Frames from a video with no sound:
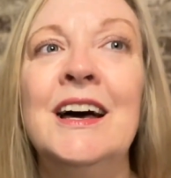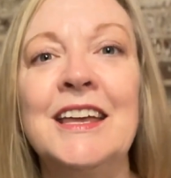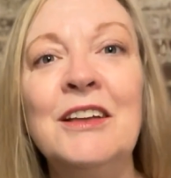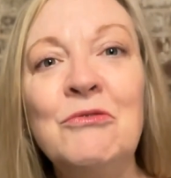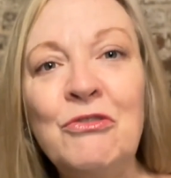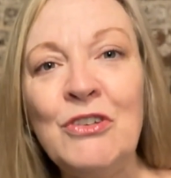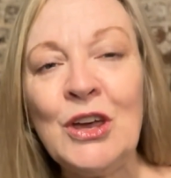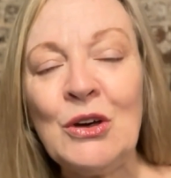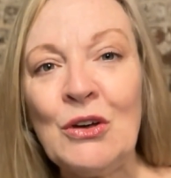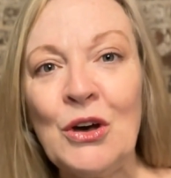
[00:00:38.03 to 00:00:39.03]
can
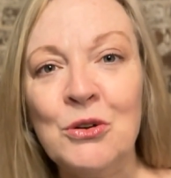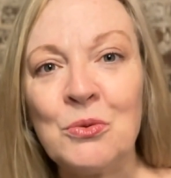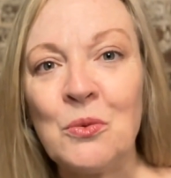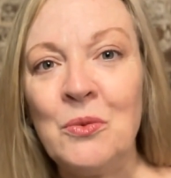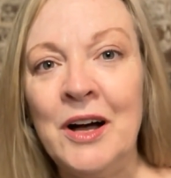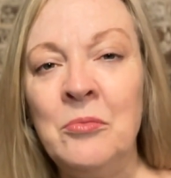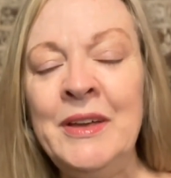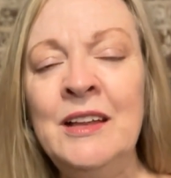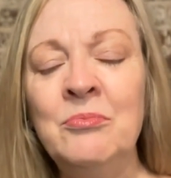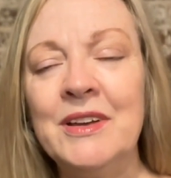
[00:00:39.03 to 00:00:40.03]
feel
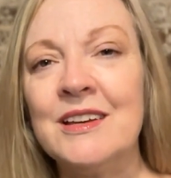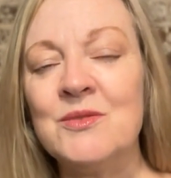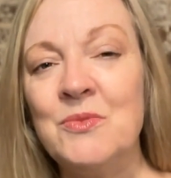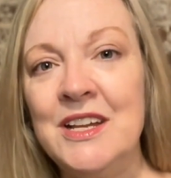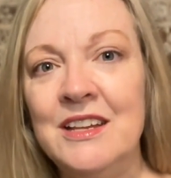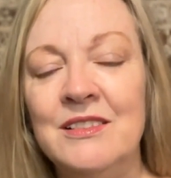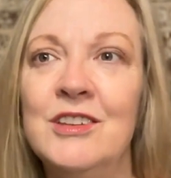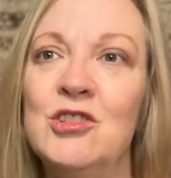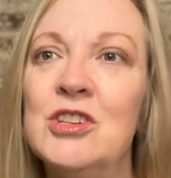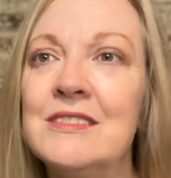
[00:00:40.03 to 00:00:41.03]
overwhelming because we
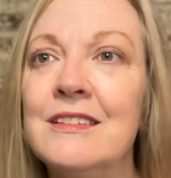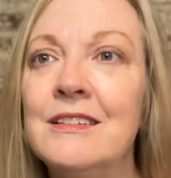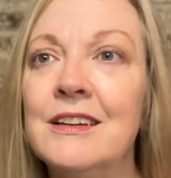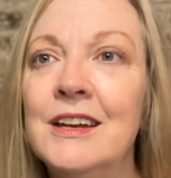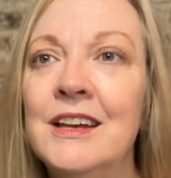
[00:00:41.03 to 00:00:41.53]
just like